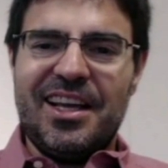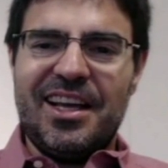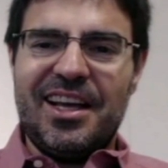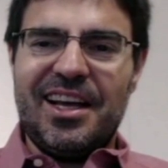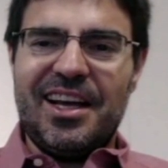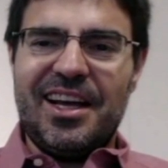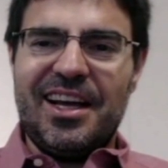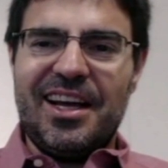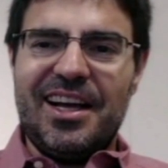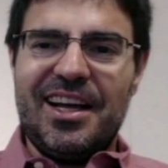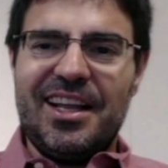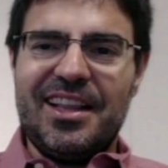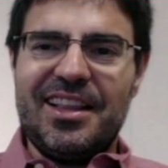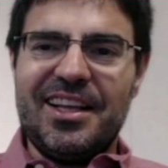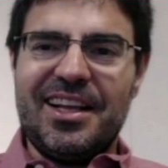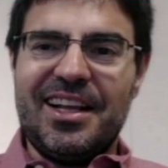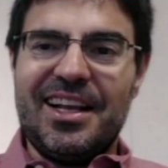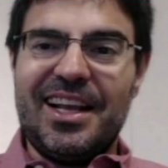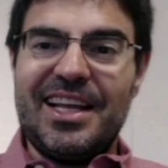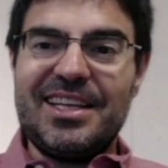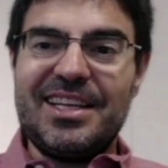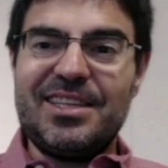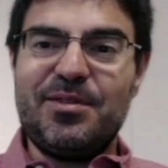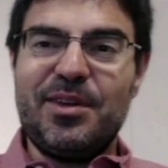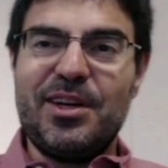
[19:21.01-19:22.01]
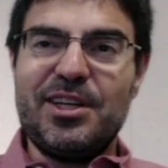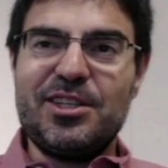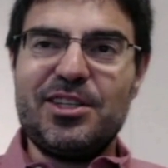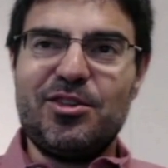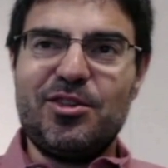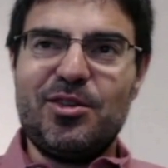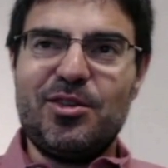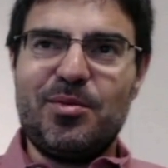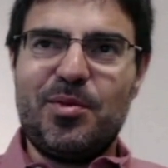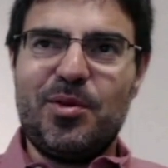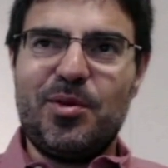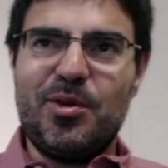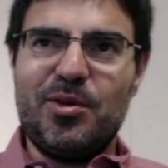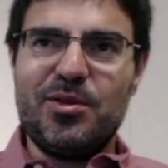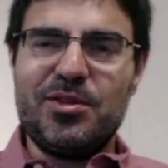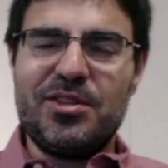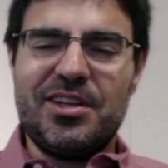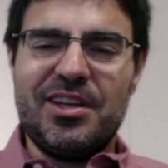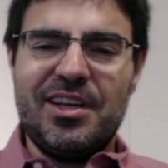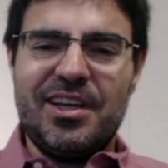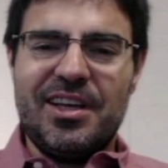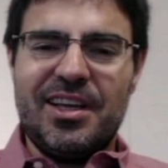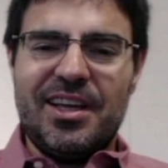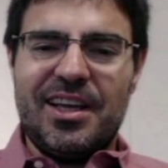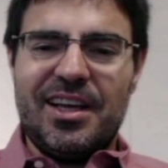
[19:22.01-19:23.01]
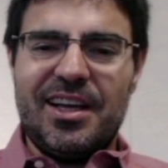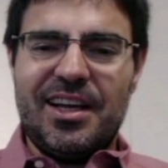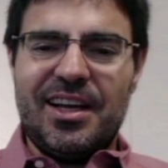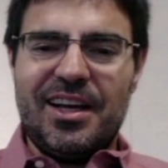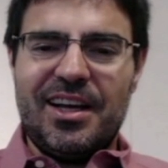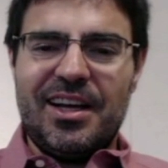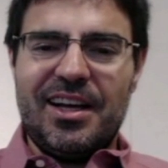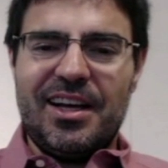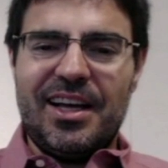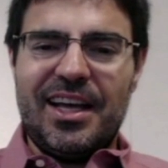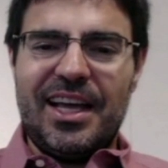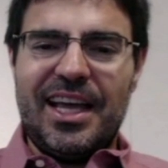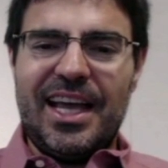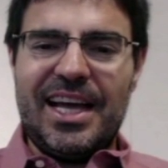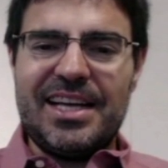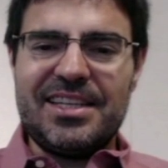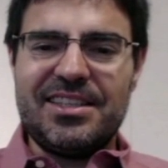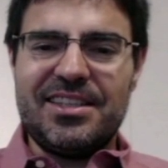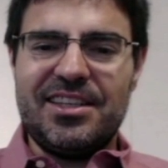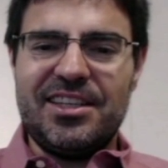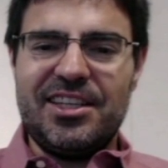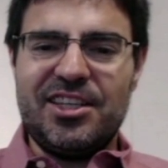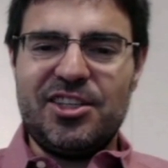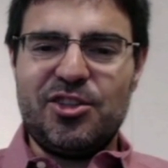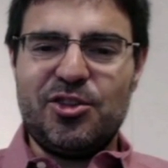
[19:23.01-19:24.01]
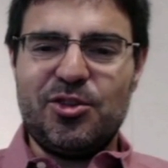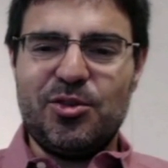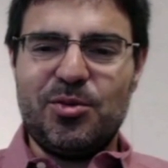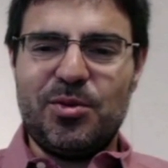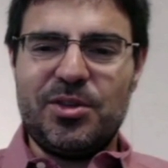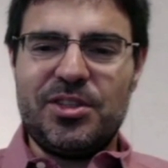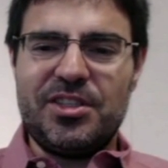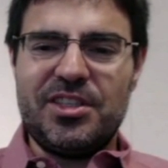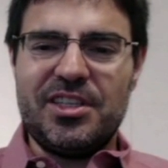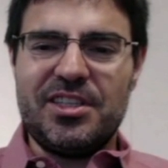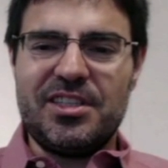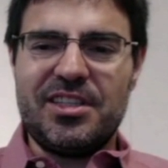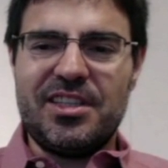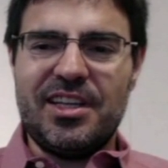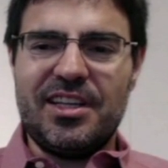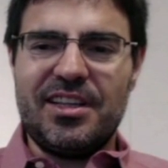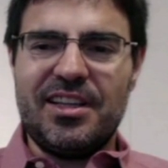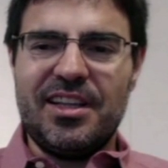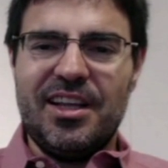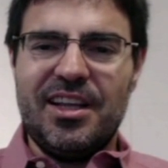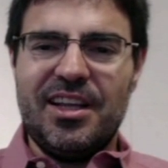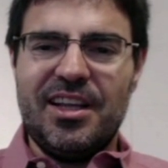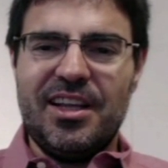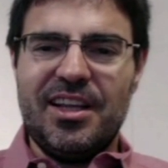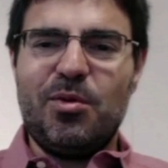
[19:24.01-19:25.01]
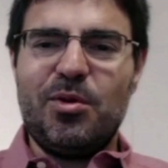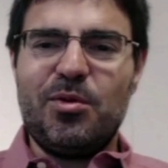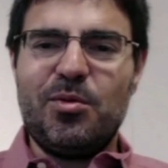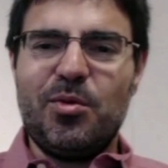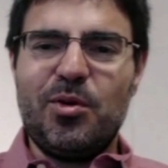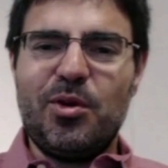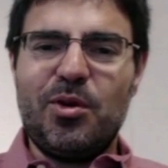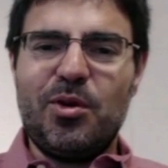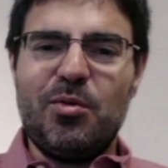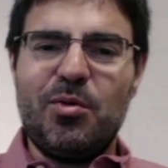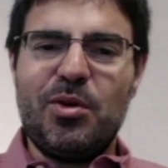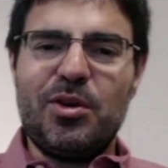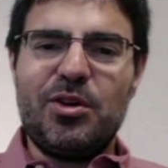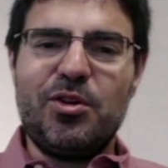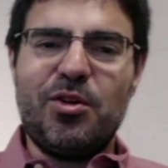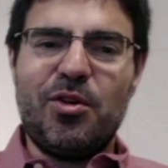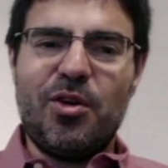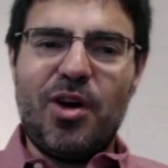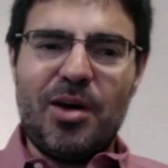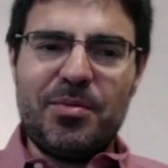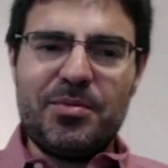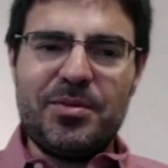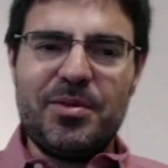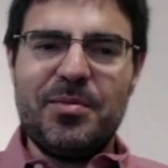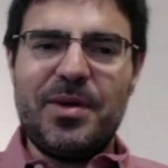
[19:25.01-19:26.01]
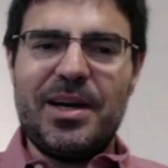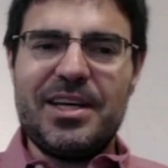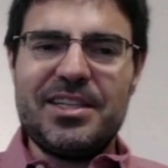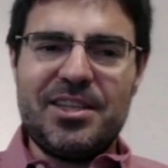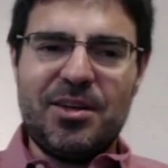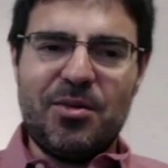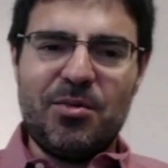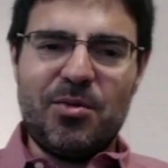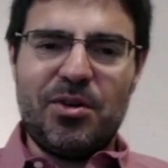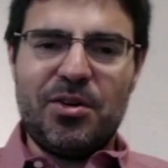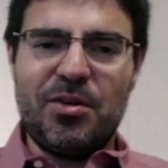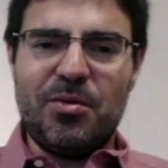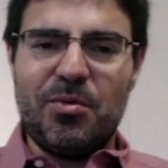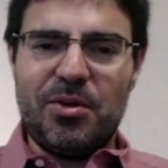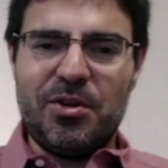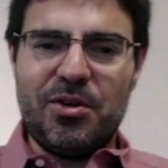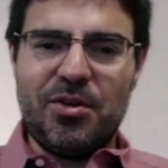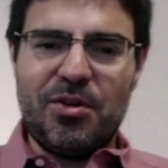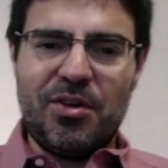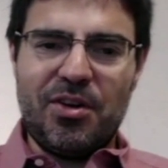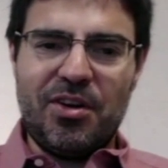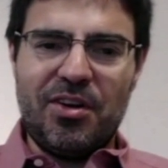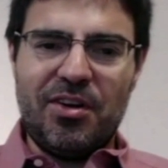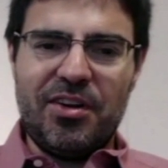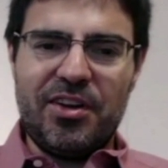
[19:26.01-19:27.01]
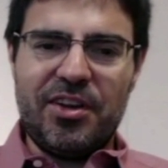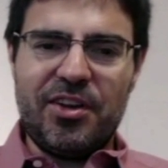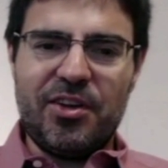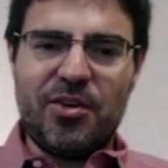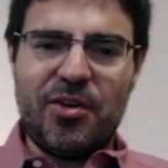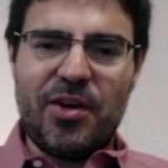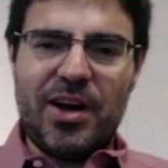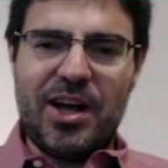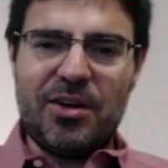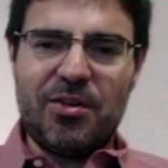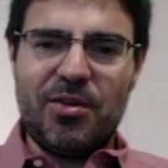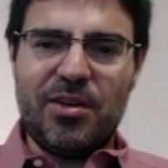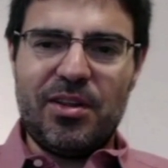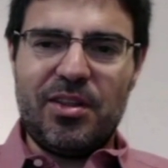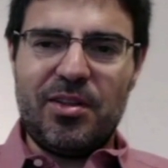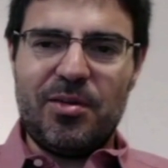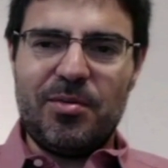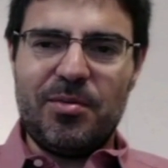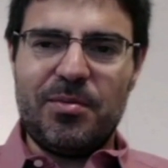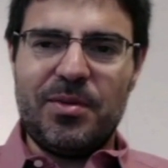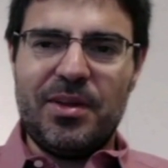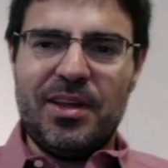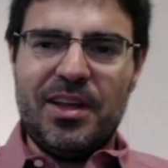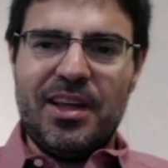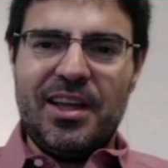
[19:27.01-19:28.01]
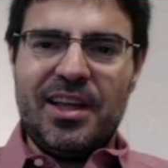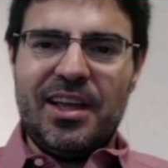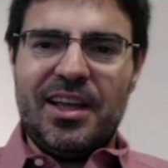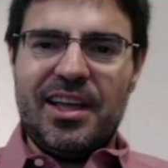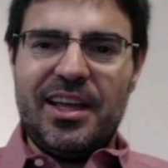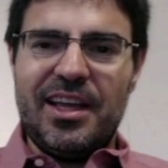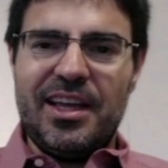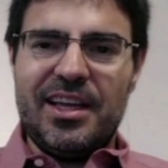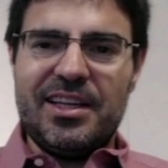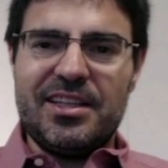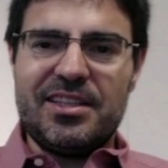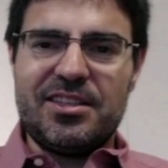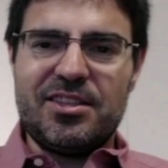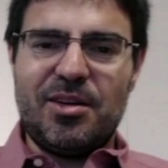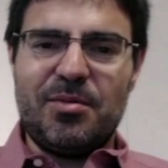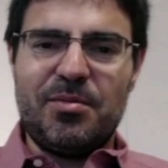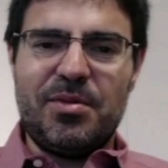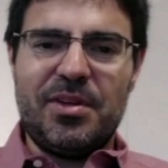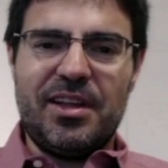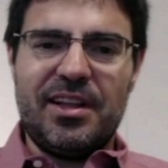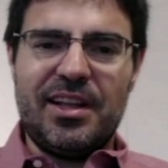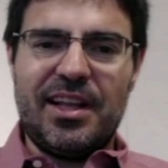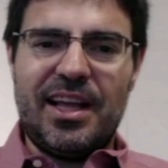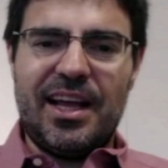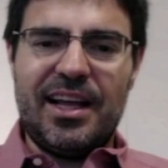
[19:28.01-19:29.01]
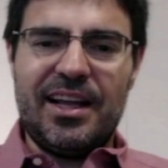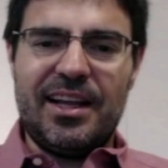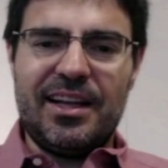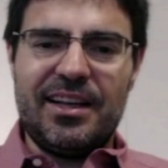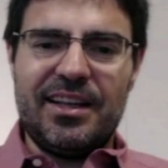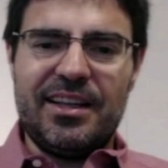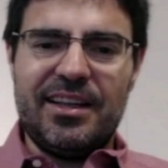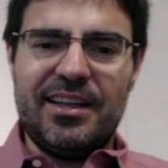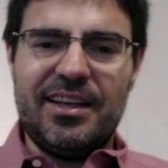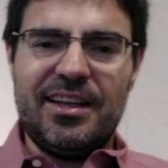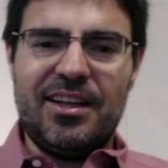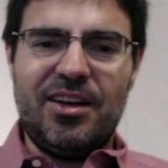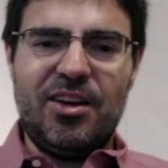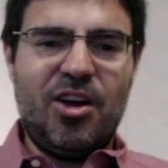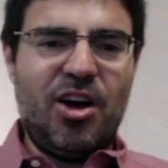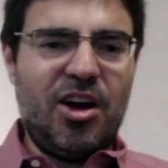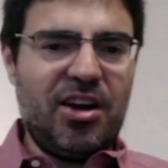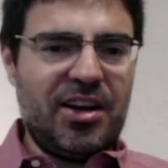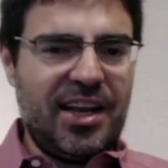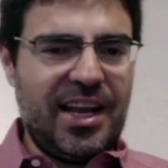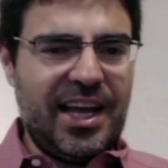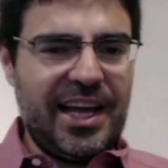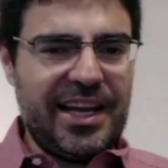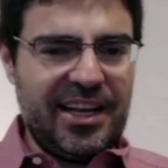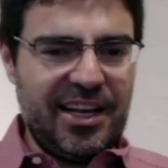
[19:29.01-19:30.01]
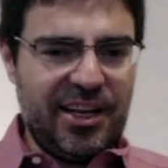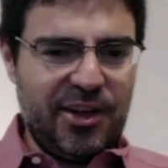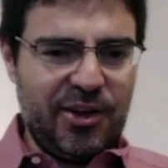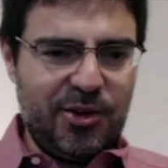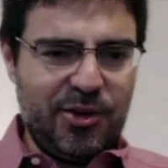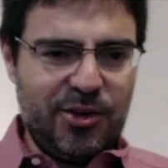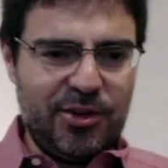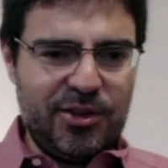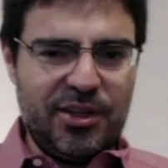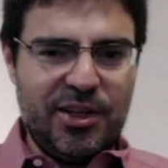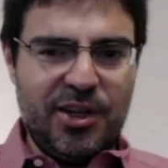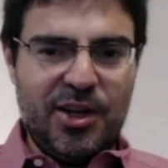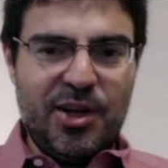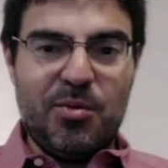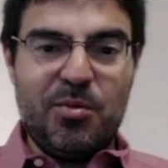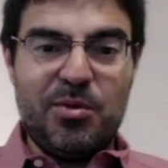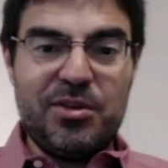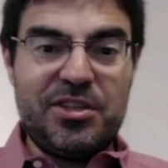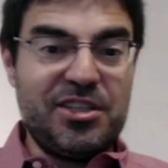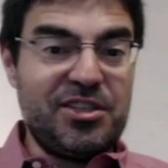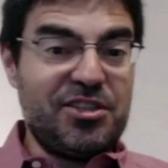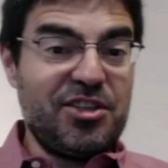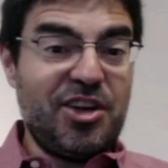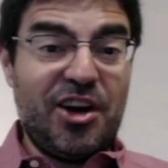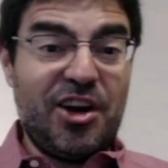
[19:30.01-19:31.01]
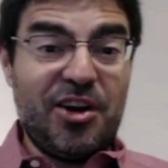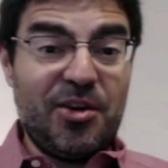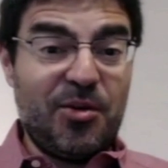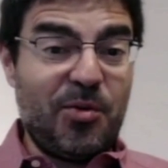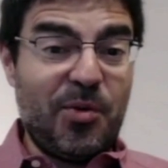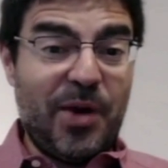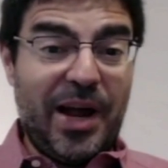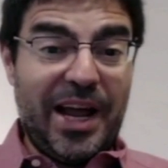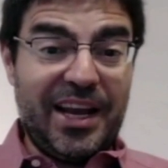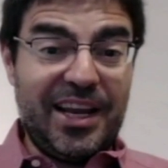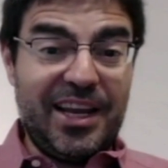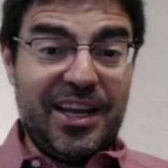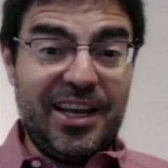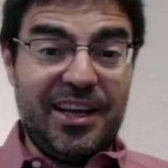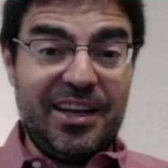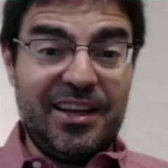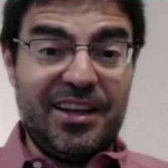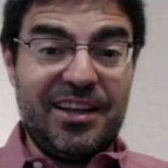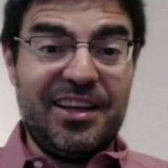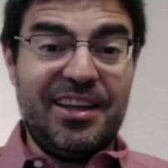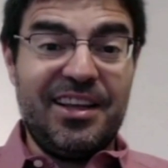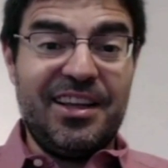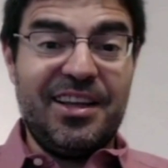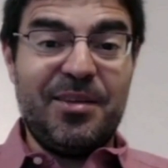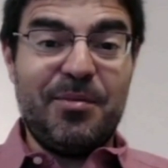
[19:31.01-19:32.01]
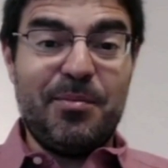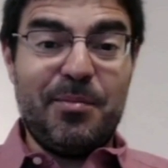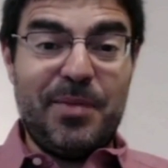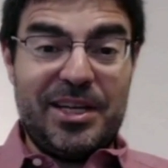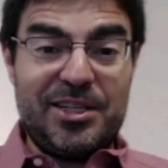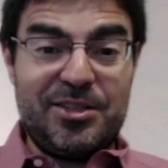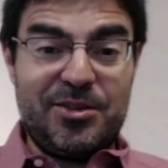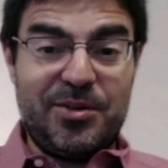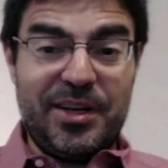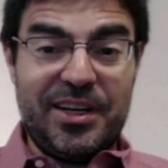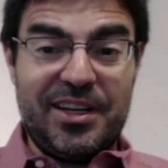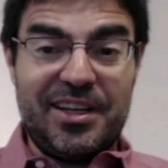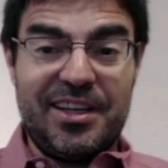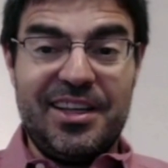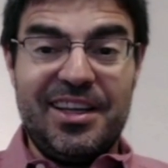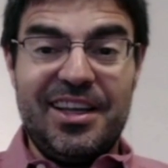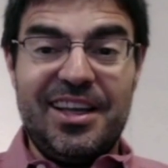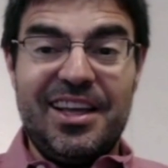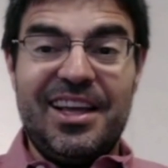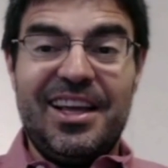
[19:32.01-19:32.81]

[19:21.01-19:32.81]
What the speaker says: The classification approach has an issue, which is that what you're optimizing when you're learning your algorithm is something like the log likelihood, which is not a ranking metric.